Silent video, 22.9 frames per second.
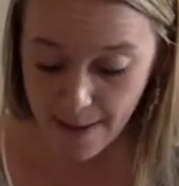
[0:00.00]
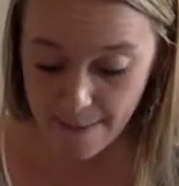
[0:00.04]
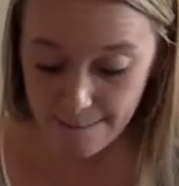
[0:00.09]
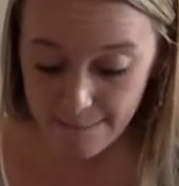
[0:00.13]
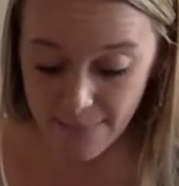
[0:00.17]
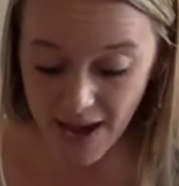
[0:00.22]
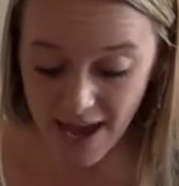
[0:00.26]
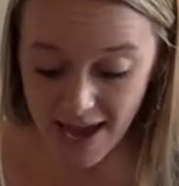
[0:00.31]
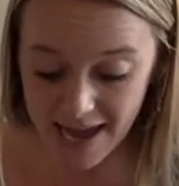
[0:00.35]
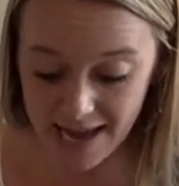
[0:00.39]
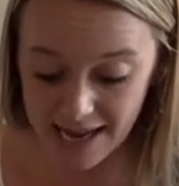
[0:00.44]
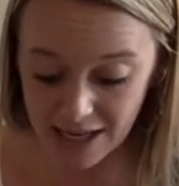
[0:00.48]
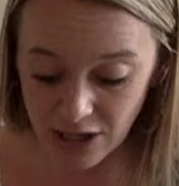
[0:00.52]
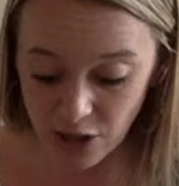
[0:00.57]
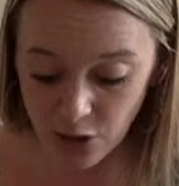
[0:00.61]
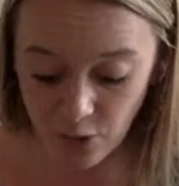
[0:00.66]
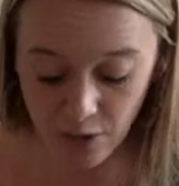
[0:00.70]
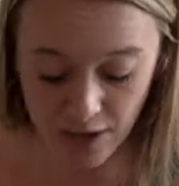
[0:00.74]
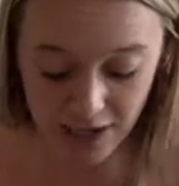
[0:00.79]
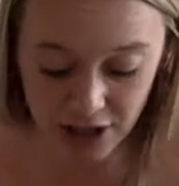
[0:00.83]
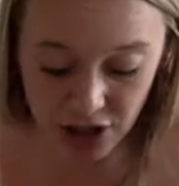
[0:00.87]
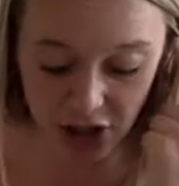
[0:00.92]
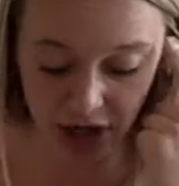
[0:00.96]
But you
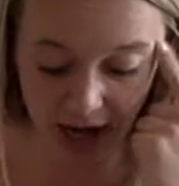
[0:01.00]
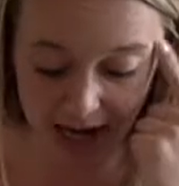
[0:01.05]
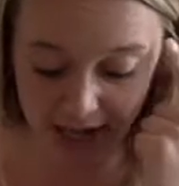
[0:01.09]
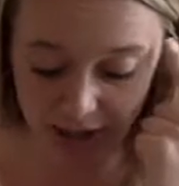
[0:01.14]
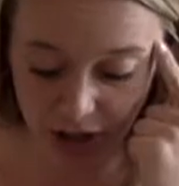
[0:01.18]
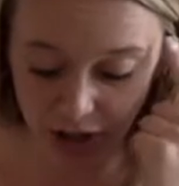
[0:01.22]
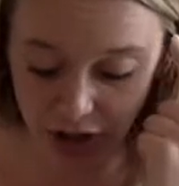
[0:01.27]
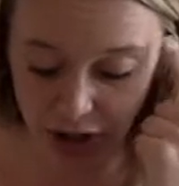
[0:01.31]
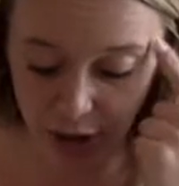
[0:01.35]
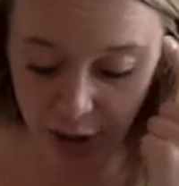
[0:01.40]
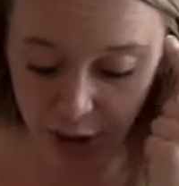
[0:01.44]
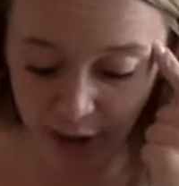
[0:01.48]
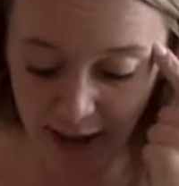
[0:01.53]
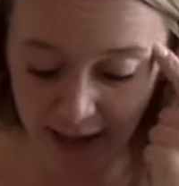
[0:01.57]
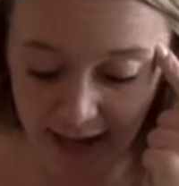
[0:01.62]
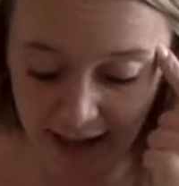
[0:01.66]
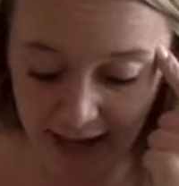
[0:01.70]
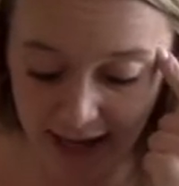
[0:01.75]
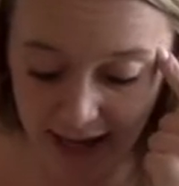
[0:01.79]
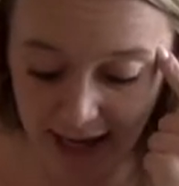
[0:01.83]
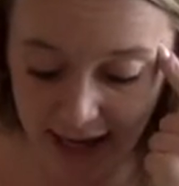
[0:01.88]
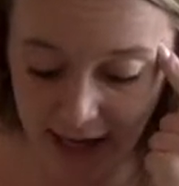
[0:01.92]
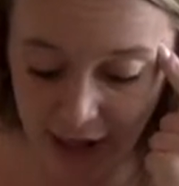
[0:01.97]
can change your
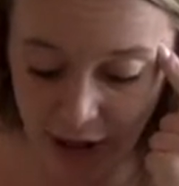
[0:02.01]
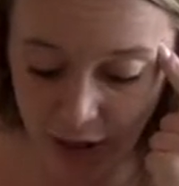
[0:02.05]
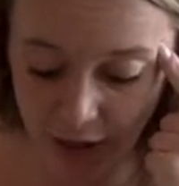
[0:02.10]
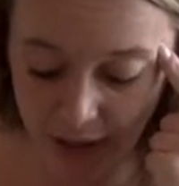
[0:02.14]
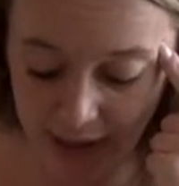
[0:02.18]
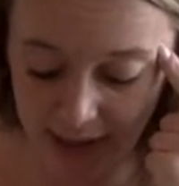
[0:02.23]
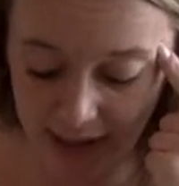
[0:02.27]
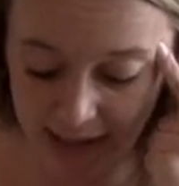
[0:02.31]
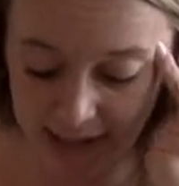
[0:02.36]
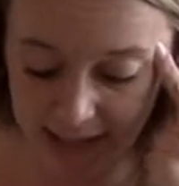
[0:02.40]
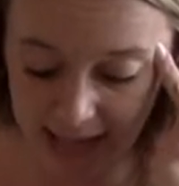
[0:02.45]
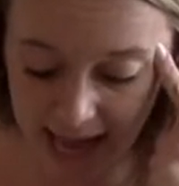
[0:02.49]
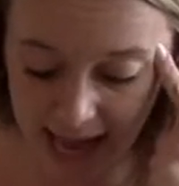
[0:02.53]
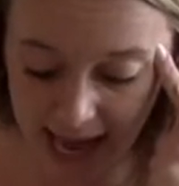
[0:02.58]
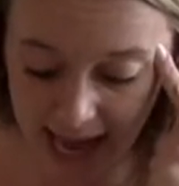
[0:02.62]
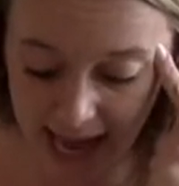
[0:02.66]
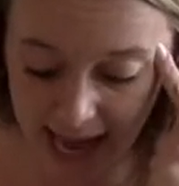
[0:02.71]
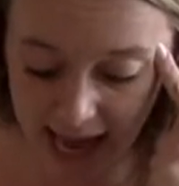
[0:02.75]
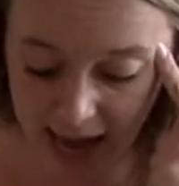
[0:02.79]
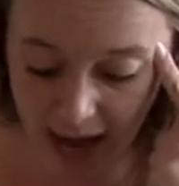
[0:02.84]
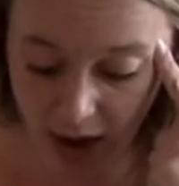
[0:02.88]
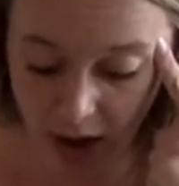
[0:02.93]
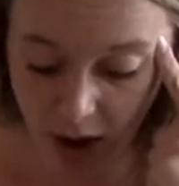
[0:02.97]
thinking and you can
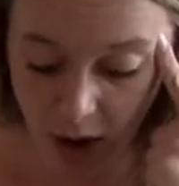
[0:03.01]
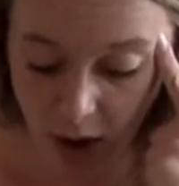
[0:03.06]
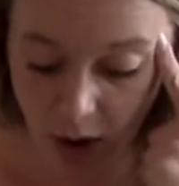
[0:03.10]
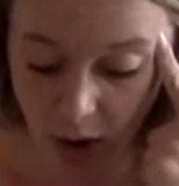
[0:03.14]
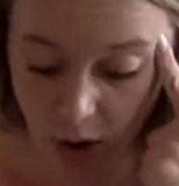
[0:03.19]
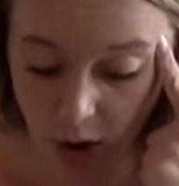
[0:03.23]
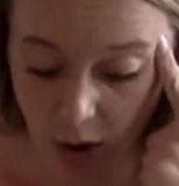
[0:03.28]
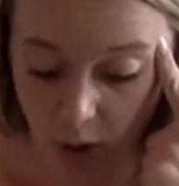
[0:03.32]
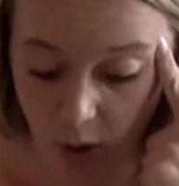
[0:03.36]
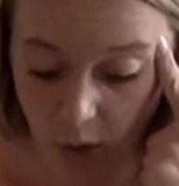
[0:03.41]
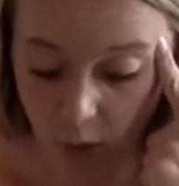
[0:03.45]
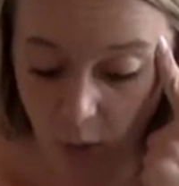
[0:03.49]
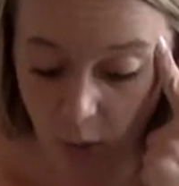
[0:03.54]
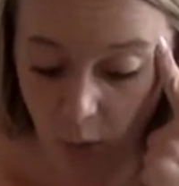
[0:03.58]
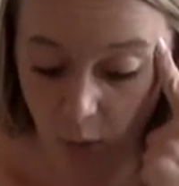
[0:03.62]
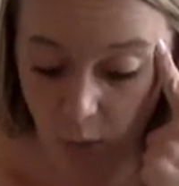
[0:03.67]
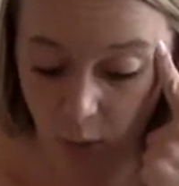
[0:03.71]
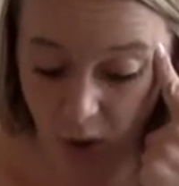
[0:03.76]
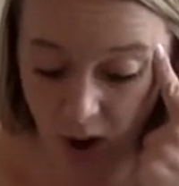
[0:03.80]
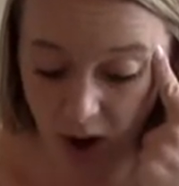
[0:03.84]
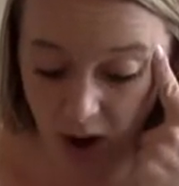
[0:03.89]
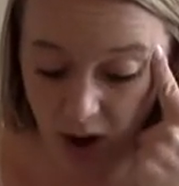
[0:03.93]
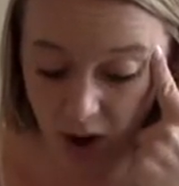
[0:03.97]
say,
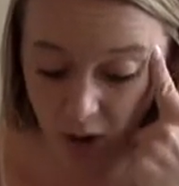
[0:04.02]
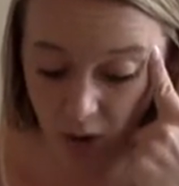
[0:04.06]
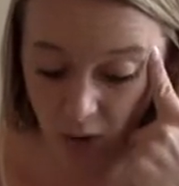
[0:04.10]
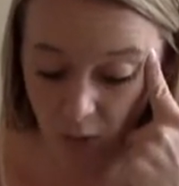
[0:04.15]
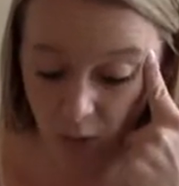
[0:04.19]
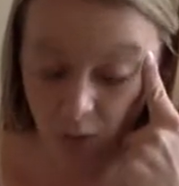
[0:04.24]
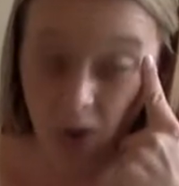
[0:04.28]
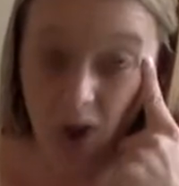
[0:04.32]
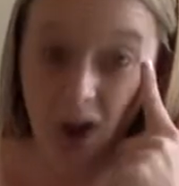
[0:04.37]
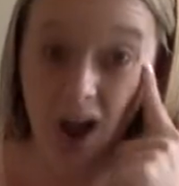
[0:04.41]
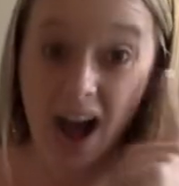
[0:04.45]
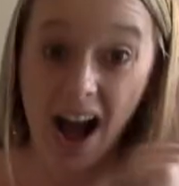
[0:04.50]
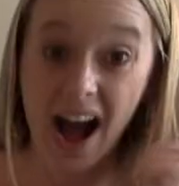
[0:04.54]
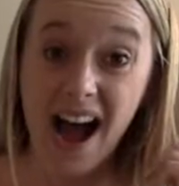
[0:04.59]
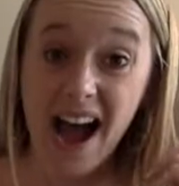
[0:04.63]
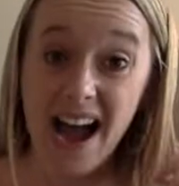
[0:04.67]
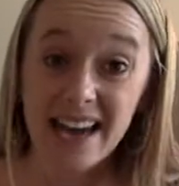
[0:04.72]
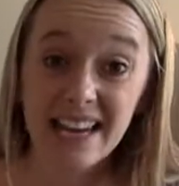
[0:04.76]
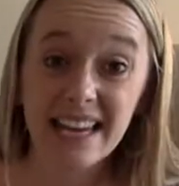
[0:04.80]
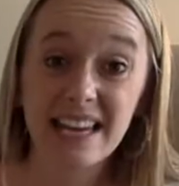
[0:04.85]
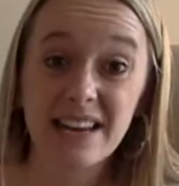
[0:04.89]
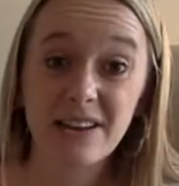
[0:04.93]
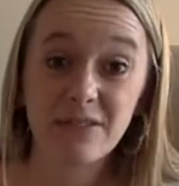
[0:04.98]
whoa,
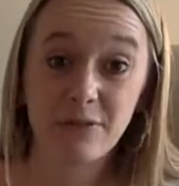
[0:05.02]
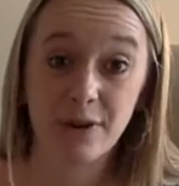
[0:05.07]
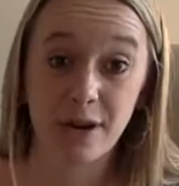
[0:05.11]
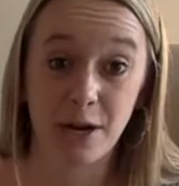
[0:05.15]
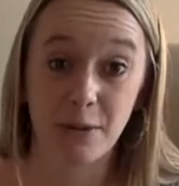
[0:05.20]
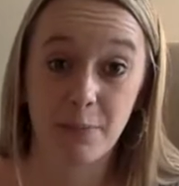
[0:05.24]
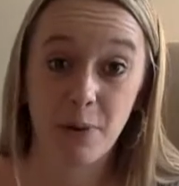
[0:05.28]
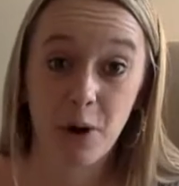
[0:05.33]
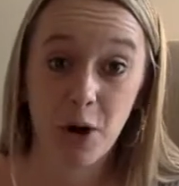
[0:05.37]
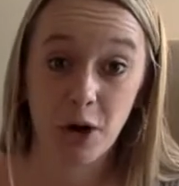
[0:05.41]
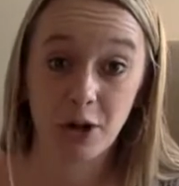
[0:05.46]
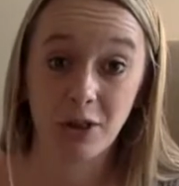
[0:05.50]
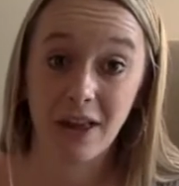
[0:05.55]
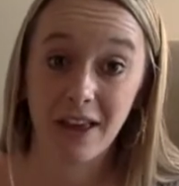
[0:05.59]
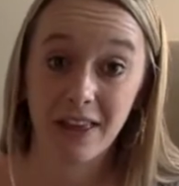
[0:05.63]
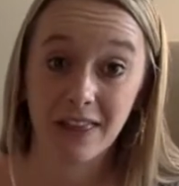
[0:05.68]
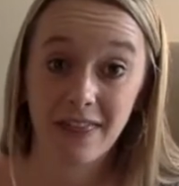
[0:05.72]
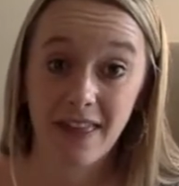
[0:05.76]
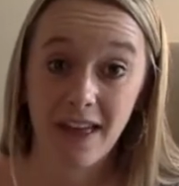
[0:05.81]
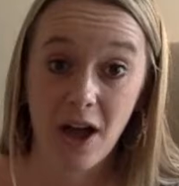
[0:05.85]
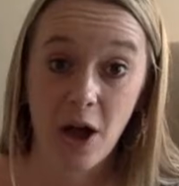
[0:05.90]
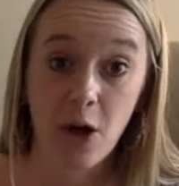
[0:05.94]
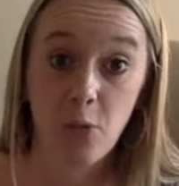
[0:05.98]
I can read a
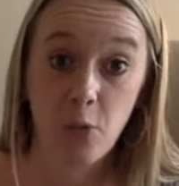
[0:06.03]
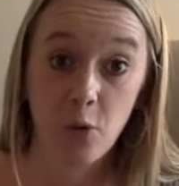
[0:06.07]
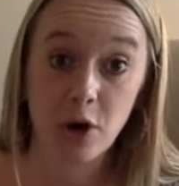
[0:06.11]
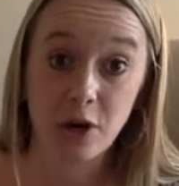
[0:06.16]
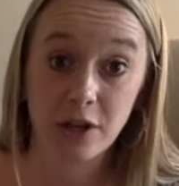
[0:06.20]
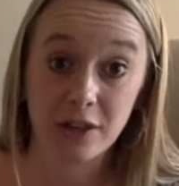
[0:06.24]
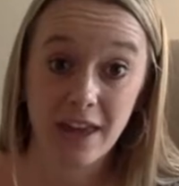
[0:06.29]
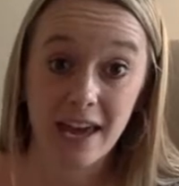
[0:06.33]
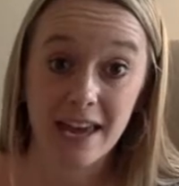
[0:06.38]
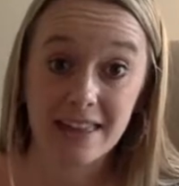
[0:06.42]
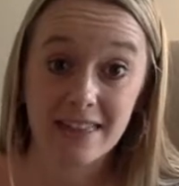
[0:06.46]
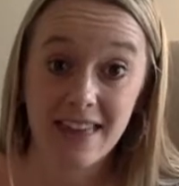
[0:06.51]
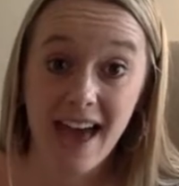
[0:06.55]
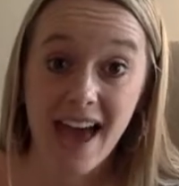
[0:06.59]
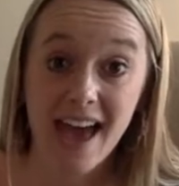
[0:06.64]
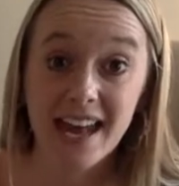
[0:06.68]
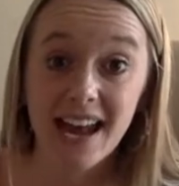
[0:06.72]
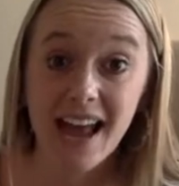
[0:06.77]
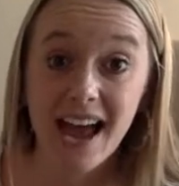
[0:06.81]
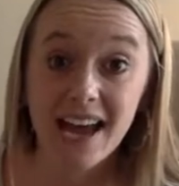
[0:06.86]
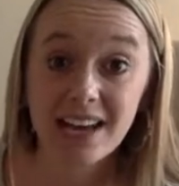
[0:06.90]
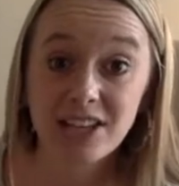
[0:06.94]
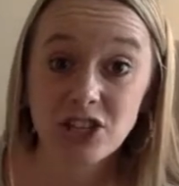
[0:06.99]
word like that.
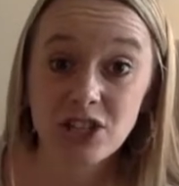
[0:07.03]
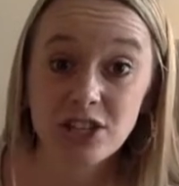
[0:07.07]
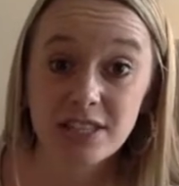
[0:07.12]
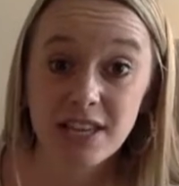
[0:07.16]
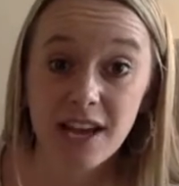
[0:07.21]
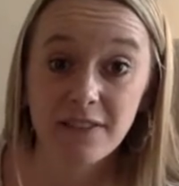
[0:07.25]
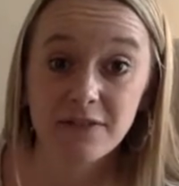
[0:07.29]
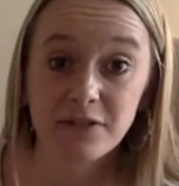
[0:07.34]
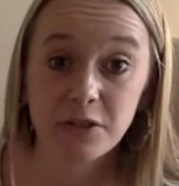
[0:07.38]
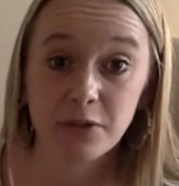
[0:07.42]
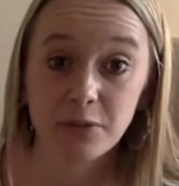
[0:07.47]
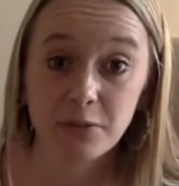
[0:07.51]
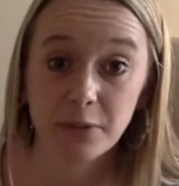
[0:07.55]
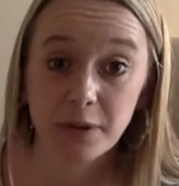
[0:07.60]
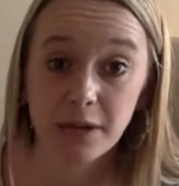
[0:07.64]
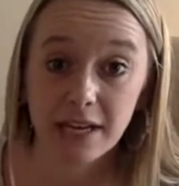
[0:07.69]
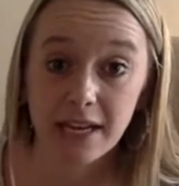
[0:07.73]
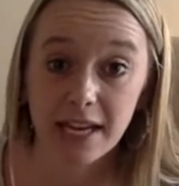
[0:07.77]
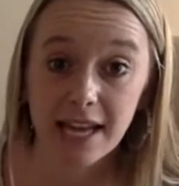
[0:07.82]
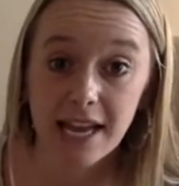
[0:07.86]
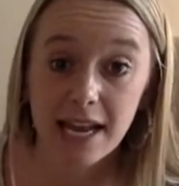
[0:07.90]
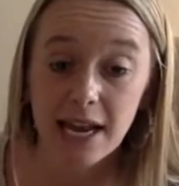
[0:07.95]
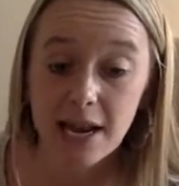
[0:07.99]
I just have to
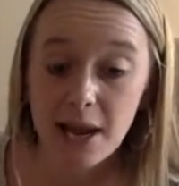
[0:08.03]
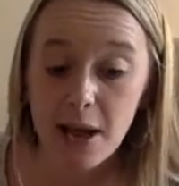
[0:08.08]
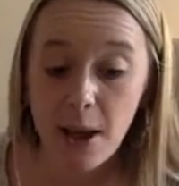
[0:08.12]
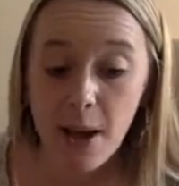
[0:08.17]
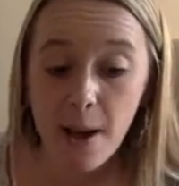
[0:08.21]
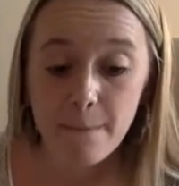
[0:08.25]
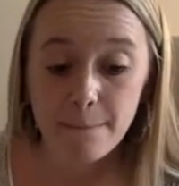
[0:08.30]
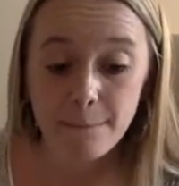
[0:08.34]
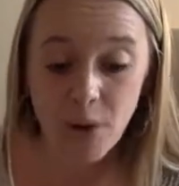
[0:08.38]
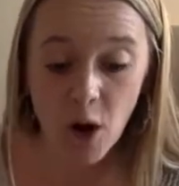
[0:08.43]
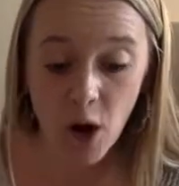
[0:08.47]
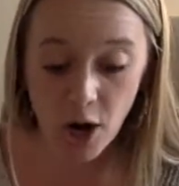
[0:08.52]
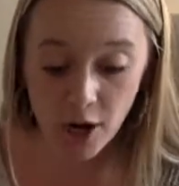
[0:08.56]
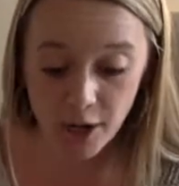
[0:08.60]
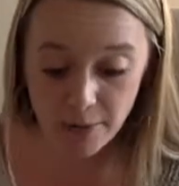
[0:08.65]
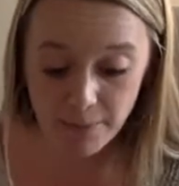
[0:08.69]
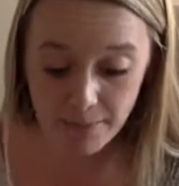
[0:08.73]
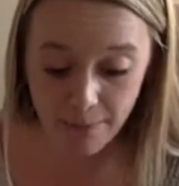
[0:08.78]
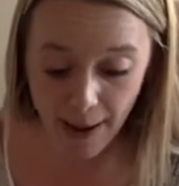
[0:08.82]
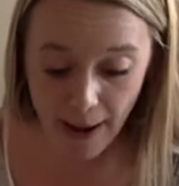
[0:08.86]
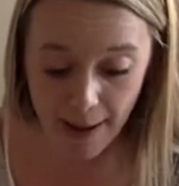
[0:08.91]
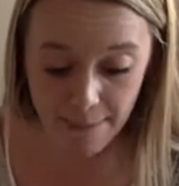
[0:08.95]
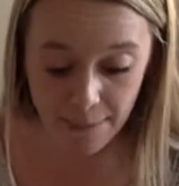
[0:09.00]
read it
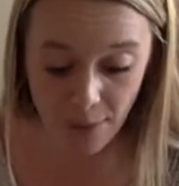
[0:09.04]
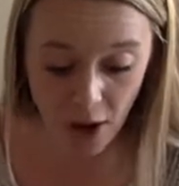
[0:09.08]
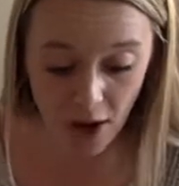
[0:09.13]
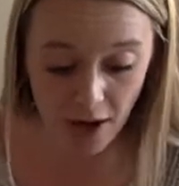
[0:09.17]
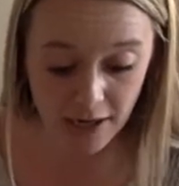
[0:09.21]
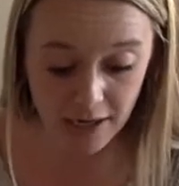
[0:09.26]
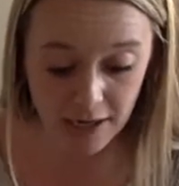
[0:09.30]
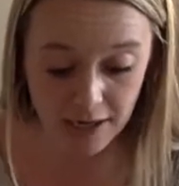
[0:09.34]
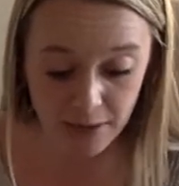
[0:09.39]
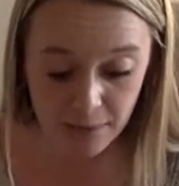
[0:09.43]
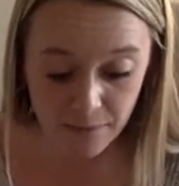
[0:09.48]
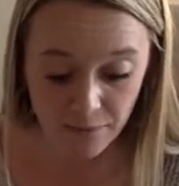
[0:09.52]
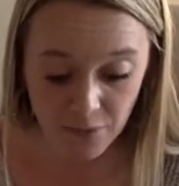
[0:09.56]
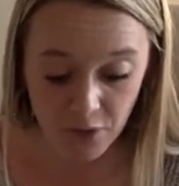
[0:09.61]
part by part.